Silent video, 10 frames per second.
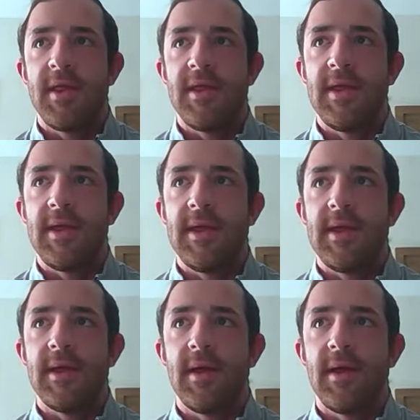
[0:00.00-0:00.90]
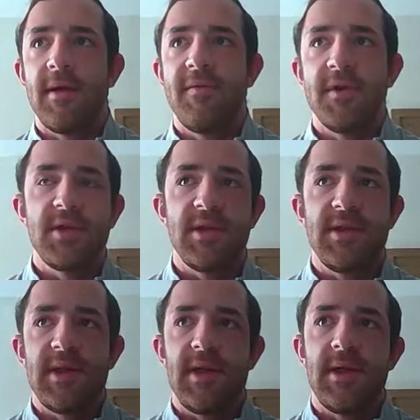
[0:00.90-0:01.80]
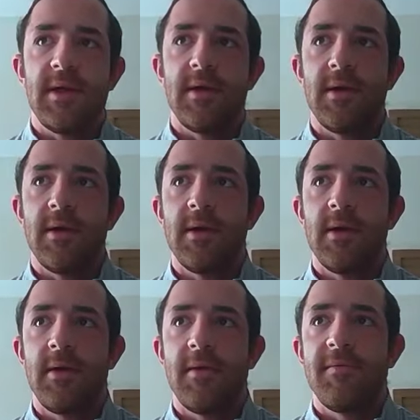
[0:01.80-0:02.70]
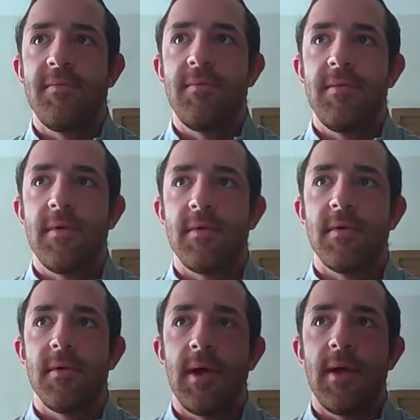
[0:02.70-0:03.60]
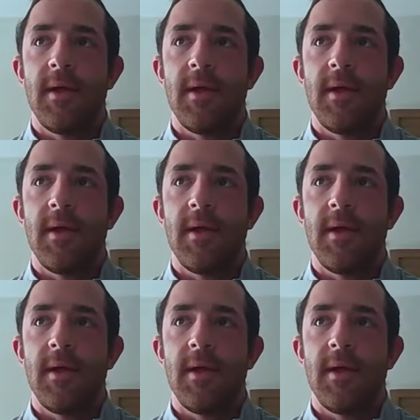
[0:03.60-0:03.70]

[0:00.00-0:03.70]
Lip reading: the efficiency of your